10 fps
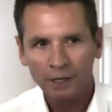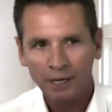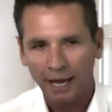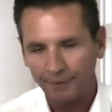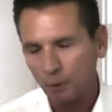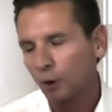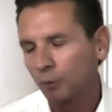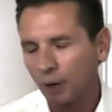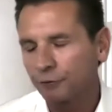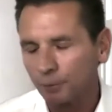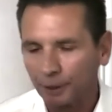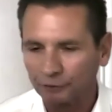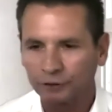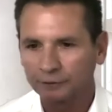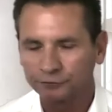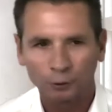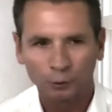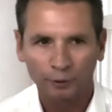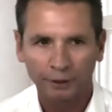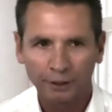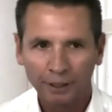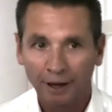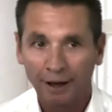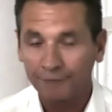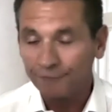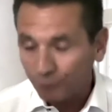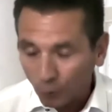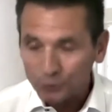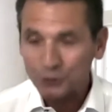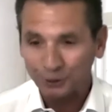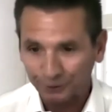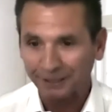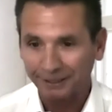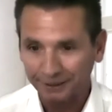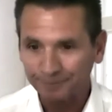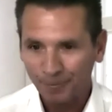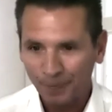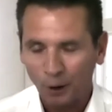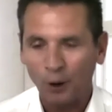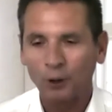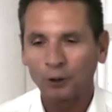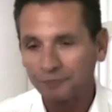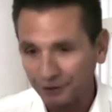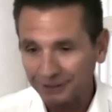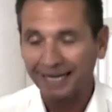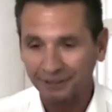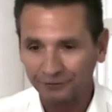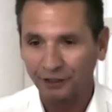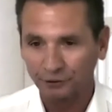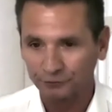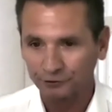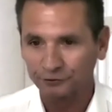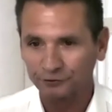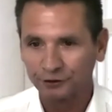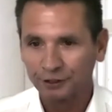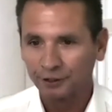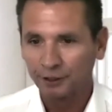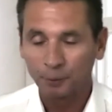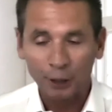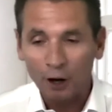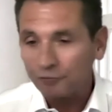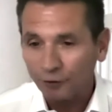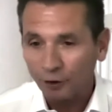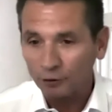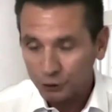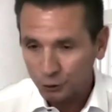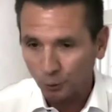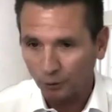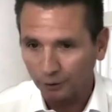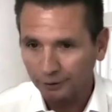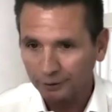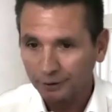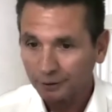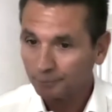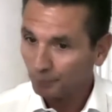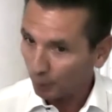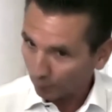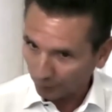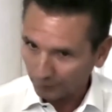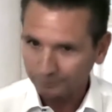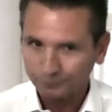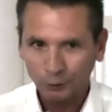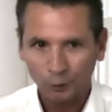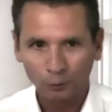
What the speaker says: And they want to write their best life story. Unfortunately, all of the data tells us that we all fall short more or